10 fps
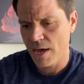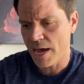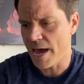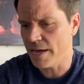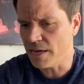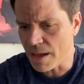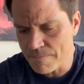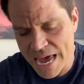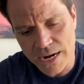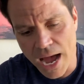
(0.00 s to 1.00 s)
And
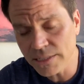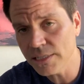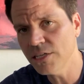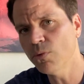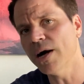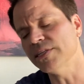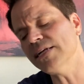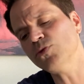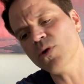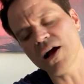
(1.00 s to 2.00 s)
man, I tell you what,
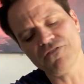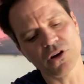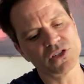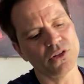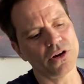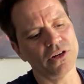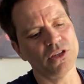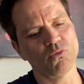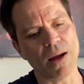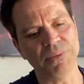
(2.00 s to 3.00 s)
that's where I first learned
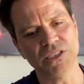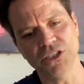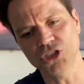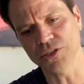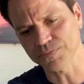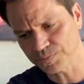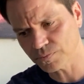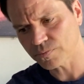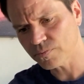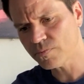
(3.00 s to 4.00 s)
the repetition.
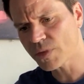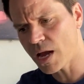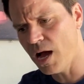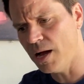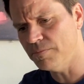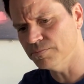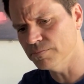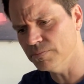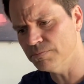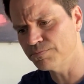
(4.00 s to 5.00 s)

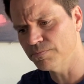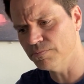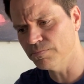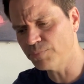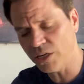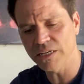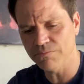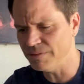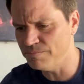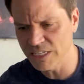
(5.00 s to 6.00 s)

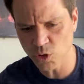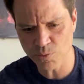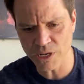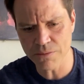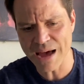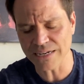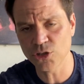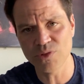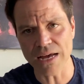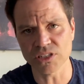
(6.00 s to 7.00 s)
This was probably back
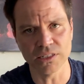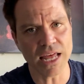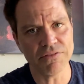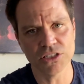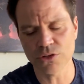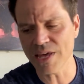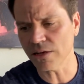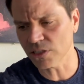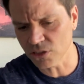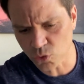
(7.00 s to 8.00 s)
2011,
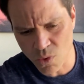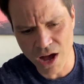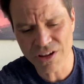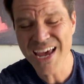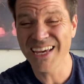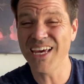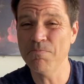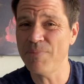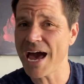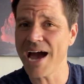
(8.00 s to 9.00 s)
2012,
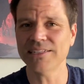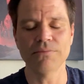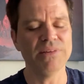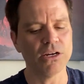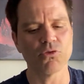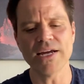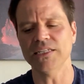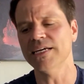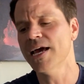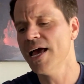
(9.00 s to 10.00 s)
impacted me
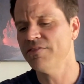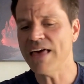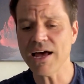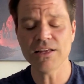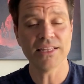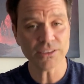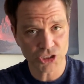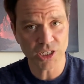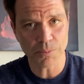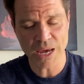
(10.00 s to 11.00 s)
greatly. That
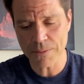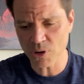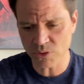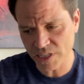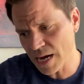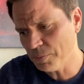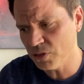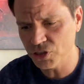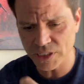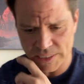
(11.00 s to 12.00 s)
sheet of paper, was a couple
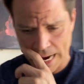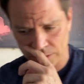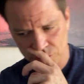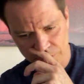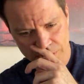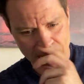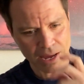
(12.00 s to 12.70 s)
of sheets actually,